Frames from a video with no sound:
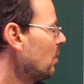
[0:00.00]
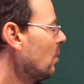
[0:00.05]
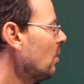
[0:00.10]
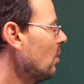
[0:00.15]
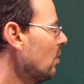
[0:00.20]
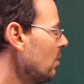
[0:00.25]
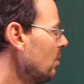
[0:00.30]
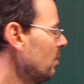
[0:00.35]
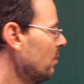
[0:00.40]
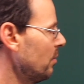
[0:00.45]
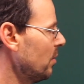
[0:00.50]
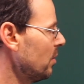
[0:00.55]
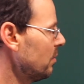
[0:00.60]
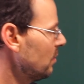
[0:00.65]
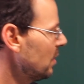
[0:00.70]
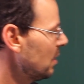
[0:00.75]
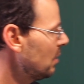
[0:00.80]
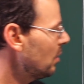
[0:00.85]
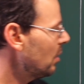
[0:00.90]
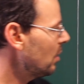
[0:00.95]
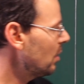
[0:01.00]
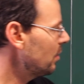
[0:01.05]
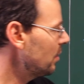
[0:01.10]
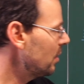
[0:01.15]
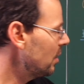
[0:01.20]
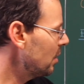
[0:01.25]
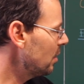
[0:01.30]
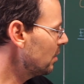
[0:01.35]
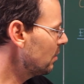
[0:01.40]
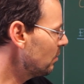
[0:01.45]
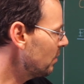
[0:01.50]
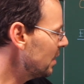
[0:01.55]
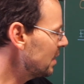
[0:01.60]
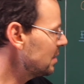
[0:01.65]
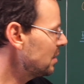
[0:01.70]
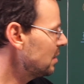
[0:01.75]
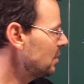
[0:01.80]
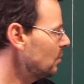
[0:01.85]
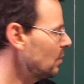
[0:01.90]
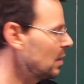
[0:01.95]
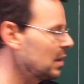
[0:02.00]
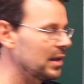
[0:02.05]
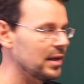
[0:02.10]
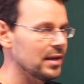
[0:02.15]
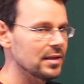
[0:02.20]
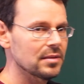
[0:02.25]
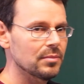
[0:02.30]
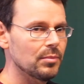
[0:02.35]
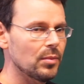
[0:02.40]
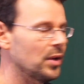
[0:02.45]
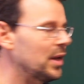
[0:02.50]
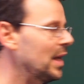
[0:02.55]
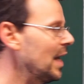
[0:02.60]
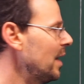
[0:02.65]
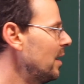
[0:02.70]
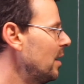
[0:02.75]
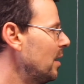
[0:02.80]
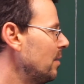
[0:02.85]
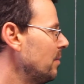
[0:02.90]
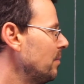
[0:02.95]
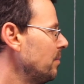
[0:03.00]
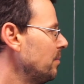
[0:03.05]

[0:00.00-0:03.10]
or what we call the residue class, mod n.